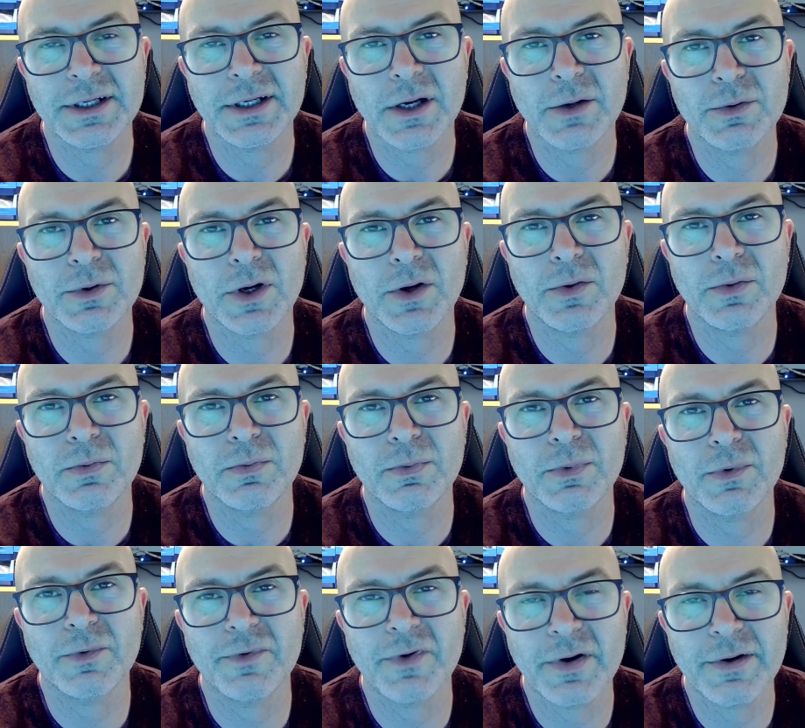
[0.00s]
I'll
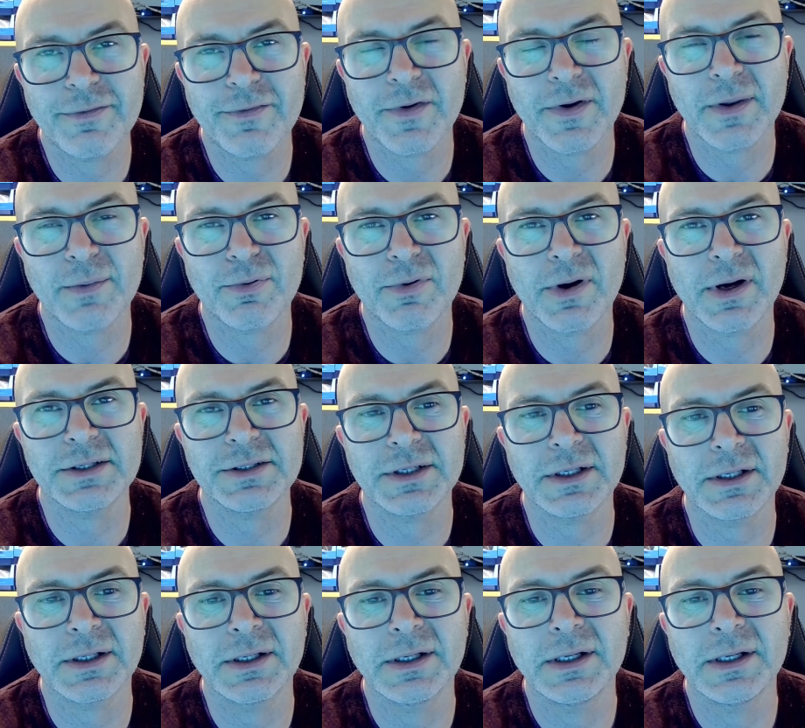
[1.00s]
verify the
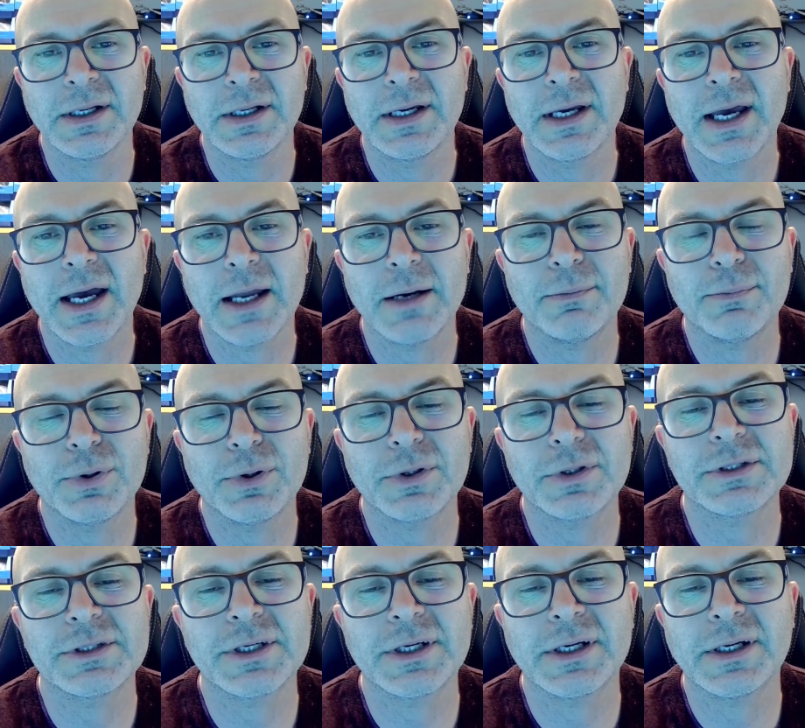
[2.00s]
pricing and
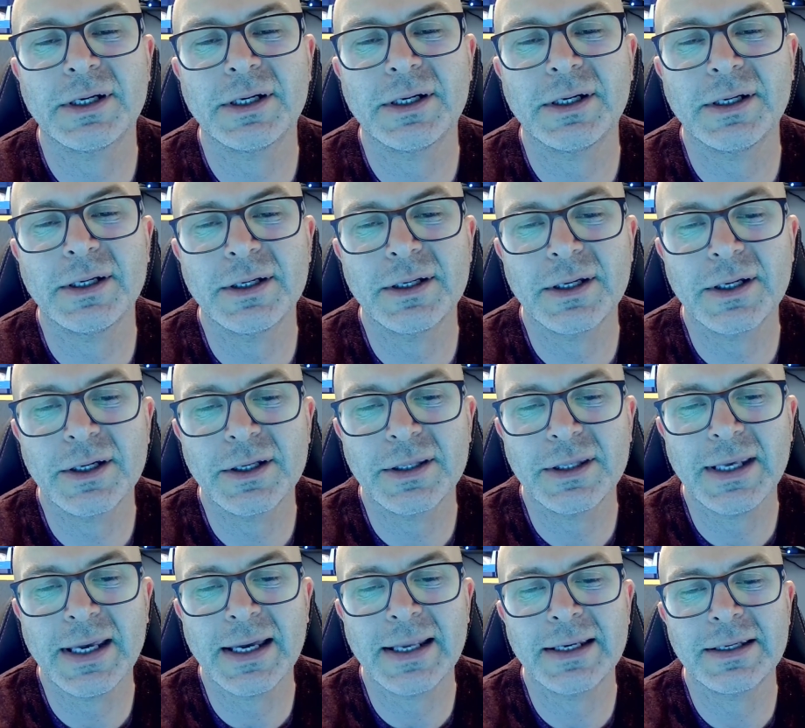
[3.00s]
put at
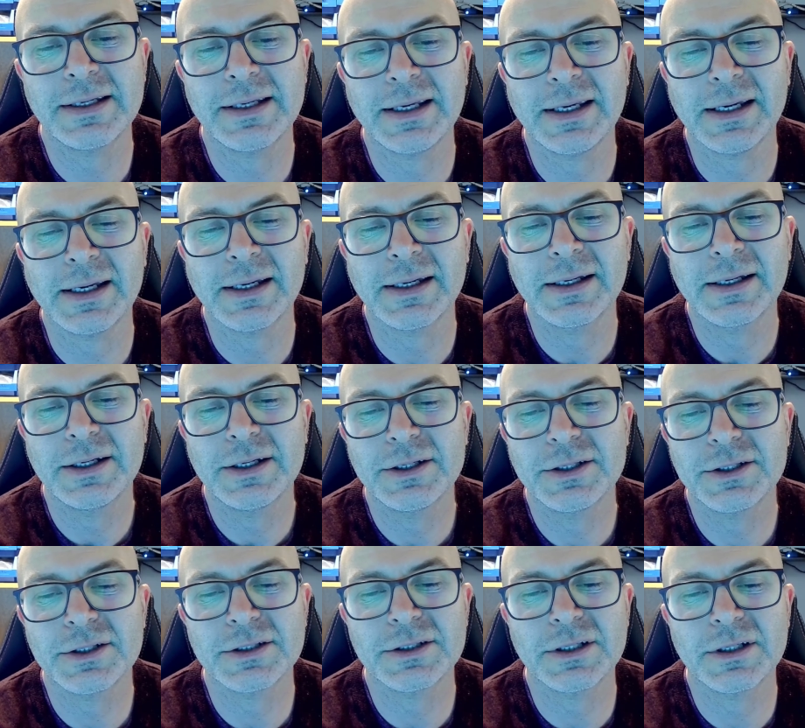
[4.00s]
the end here,
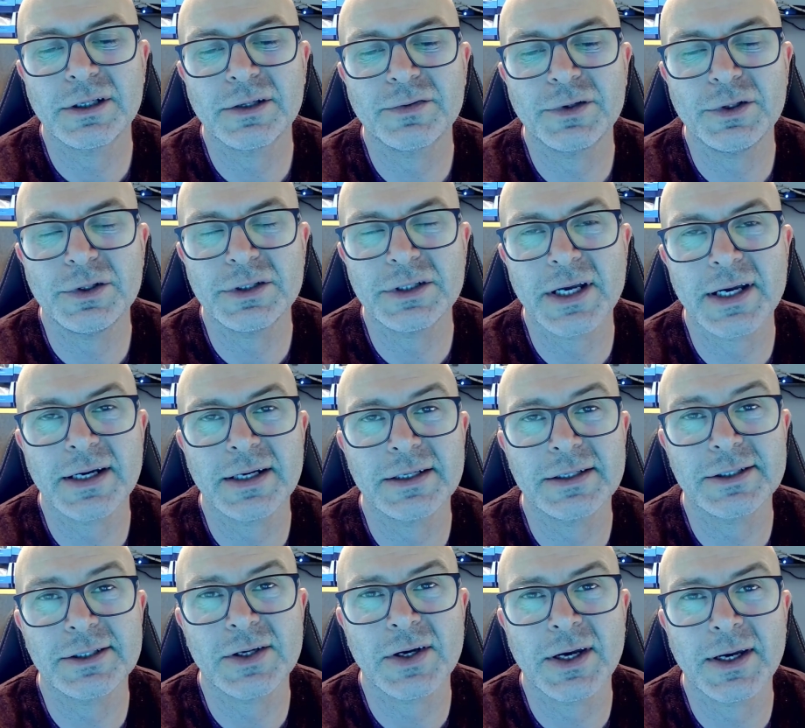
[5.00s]
just in a few seconds
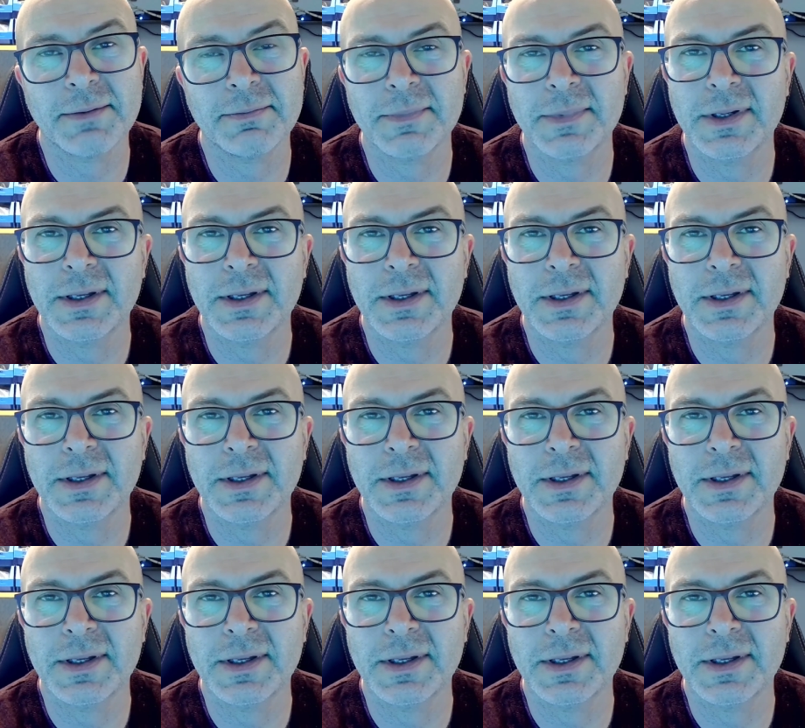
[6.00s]
time,